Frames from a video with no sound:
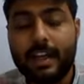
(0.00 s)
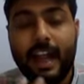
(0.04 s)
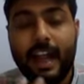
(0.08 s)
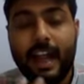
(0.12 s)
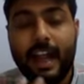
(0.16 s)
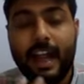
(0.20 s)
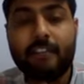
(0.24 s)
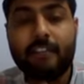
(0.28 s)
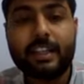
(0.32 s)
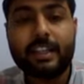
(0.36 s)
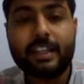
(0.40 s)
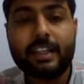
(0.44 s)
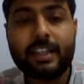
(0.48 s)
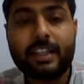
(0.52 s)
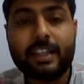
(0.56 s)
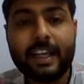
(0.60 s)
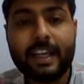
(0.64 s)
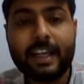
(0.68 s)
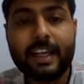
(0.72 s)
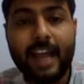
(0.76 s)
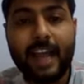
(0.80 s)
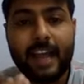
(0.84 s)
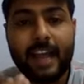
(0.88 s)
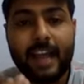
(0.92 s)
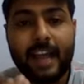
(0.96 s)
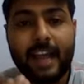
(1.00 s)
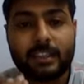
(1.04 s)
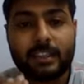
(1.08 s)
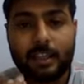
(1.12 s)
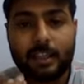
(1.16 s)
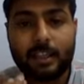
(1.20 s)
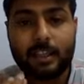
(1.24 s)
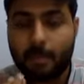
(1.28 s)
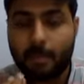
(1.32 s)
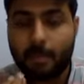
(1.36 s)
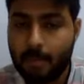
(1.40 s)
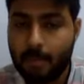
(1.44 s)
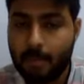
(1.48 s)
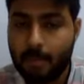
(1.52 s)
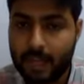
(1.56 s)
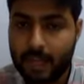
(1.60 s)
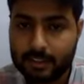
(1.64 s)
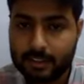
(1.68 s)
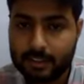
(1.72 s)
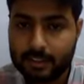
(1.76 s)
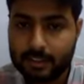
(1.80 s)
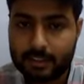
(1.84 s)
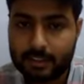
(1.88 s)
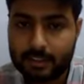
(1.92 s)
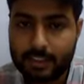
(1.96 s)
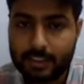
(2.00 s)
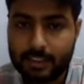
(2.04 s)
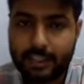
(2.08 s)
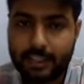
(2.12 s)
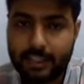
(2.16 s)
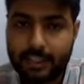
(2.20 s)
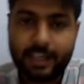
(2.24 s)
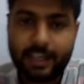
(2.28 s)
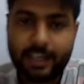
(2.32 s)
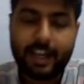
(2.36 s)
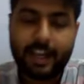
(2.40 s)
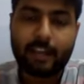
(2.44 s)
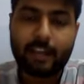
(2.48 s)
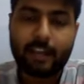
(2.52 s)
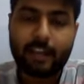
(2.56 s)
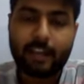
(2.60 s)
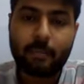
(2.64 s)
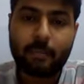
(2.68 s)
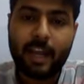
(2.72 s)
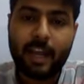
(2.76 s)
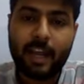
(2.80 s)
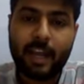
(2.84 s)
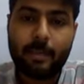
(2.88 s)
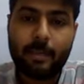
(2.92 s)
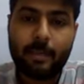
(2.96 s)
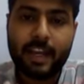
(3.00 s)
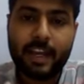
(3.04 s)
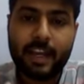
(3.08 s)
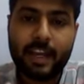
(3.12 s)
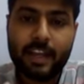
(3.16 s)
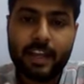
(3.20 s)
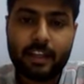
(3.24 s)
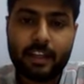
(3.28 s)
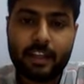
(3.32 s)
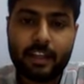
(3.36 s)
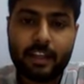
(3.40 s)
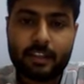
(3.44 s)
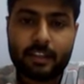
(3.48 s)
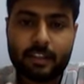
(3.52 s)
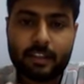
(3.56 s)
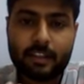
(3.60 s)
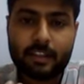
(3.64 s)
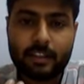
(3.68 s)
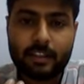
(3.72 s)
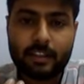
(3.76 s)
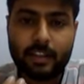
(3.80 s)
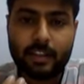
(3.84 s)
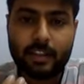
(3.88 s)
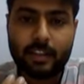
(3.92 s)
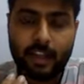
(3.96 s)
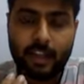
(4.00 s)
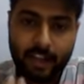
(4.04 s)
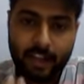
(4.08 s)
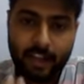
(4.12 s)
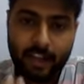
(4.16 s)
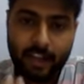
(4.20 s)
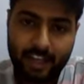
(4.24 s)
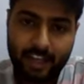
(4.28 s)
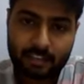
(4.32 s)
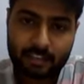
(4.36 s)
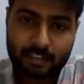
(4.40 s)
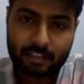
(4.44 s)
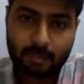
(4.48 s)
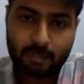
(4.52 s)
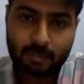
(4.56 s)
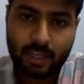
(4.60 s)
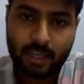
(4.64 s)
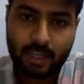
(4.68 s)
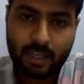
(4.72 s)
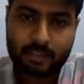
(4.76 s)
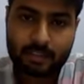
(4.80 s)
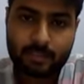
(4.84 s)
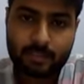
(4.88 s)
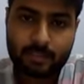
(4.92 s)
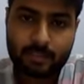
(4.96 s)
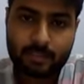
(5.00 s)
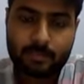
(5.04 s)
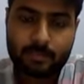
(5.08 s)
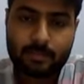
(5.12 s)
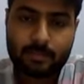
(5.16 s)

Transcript: Everything has mass. It may be less mass,